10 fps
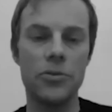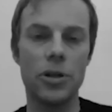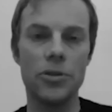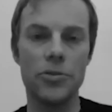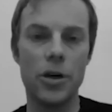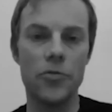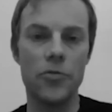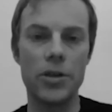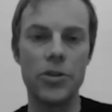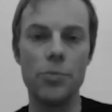called
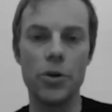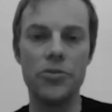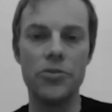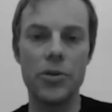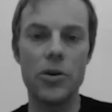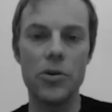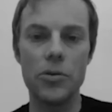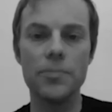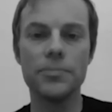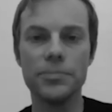software
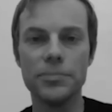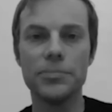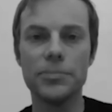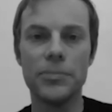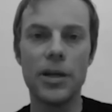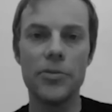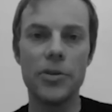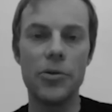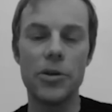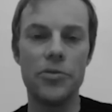2.0. That's
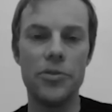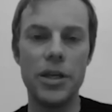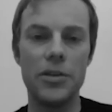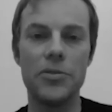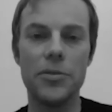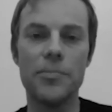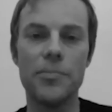how you can see it.